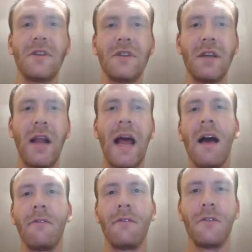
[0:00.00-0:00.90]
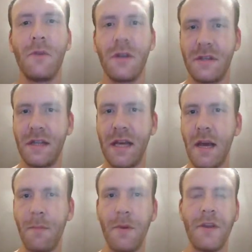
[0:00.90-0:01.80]
You still have to
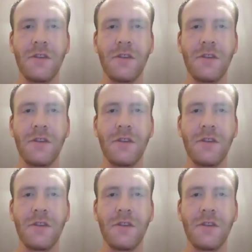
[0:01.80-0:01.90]
escape.